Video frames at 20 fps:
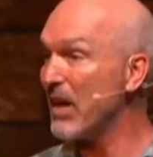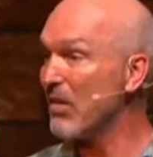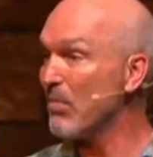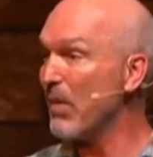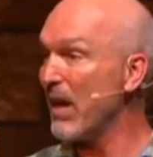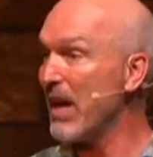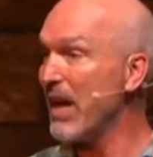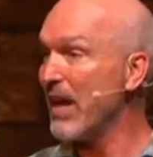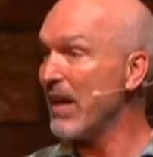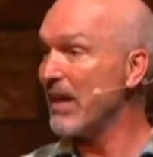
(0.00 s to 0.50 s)

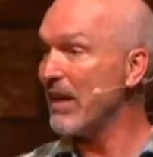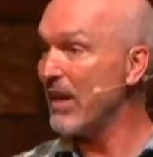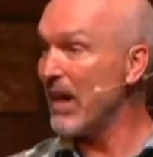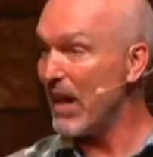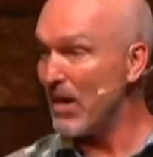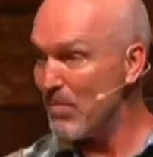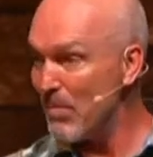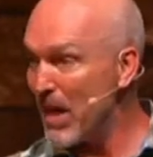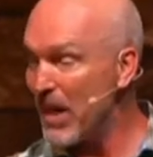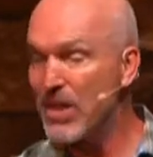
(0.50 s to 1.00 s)
but you got to
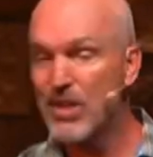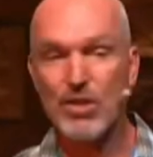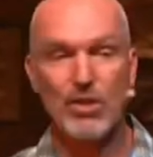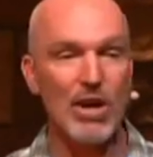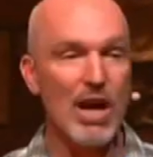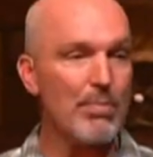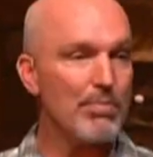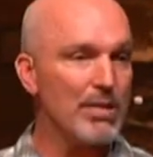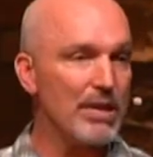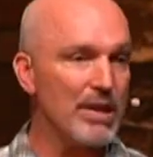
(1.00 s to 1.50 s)
measure
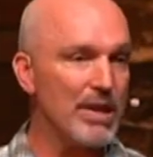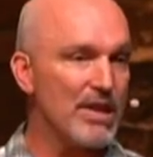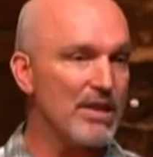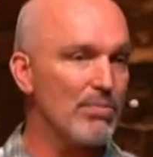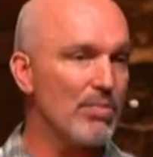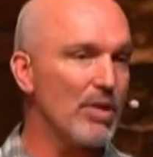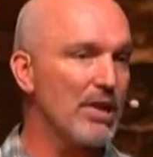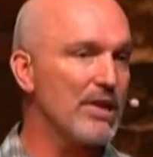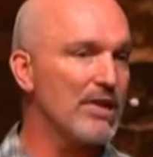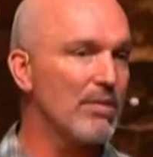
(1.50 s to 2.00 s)
up to these
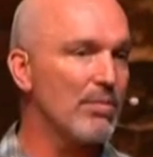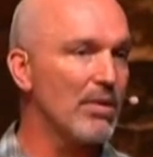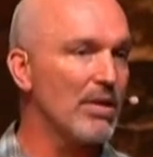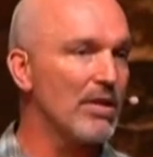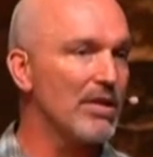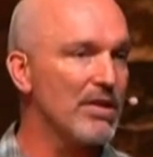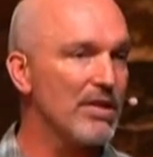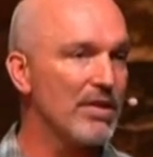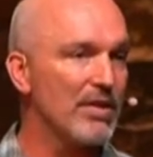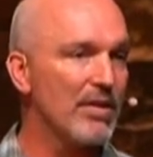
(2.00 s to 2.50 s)
principles.